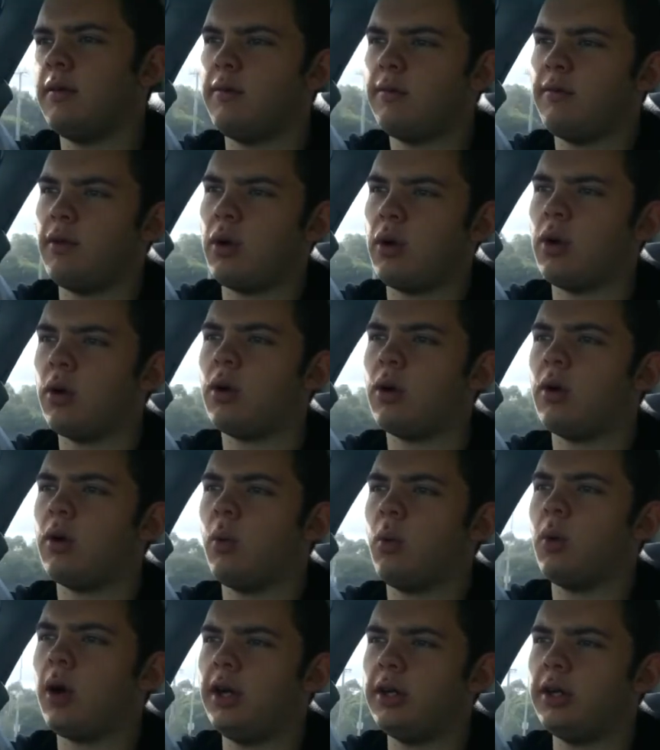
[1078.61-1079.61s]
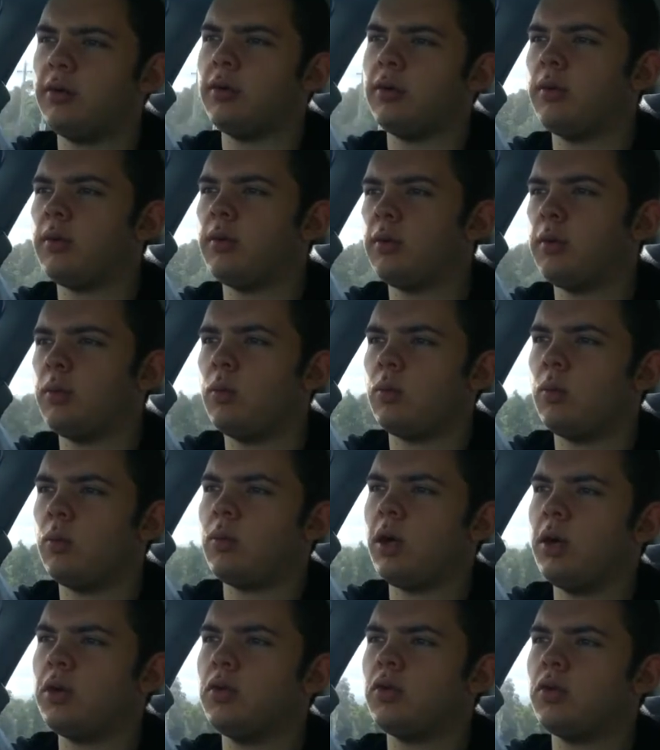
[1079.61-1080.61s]
For
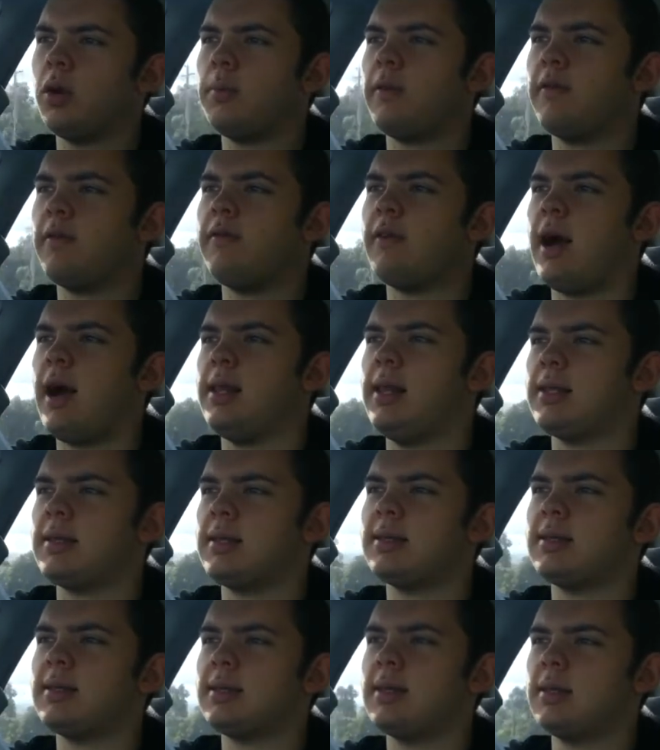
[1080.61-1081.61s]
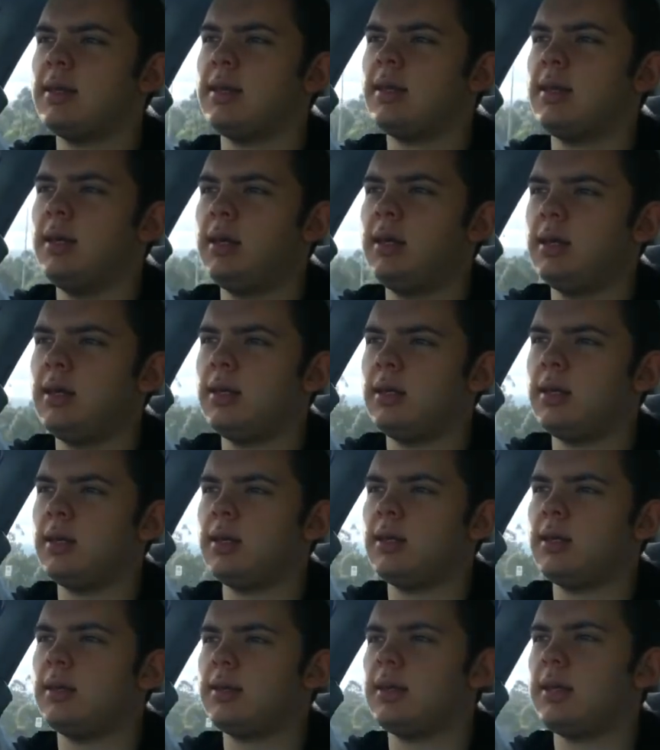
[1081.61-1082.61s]
one group of violence,
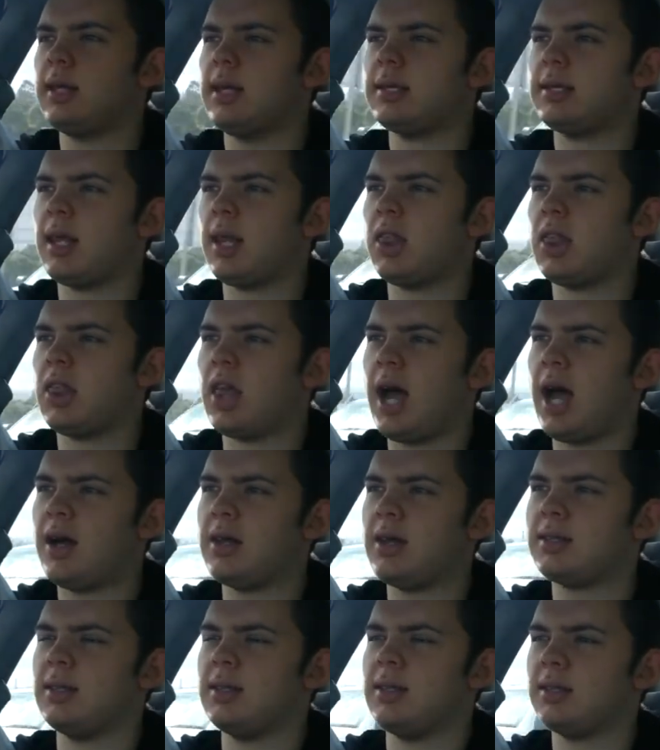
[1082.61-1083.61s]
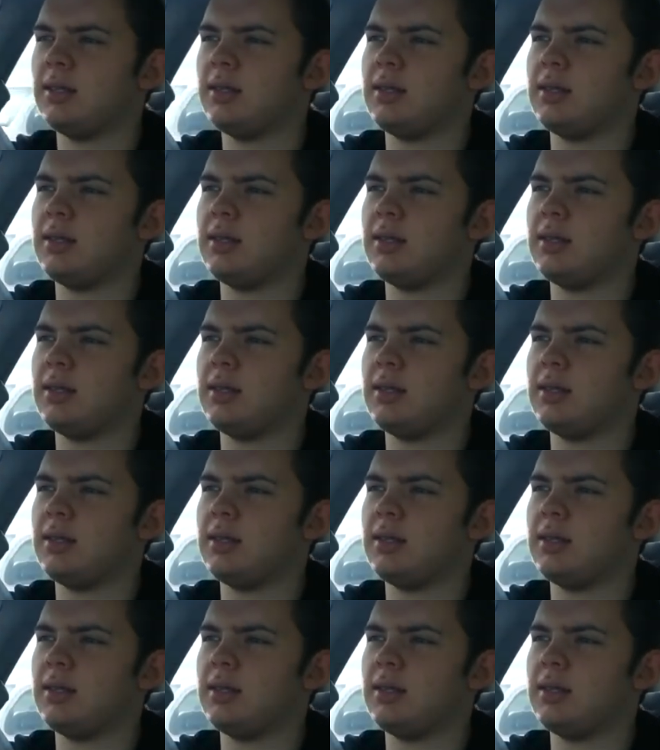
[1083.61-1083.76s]
there's 1,000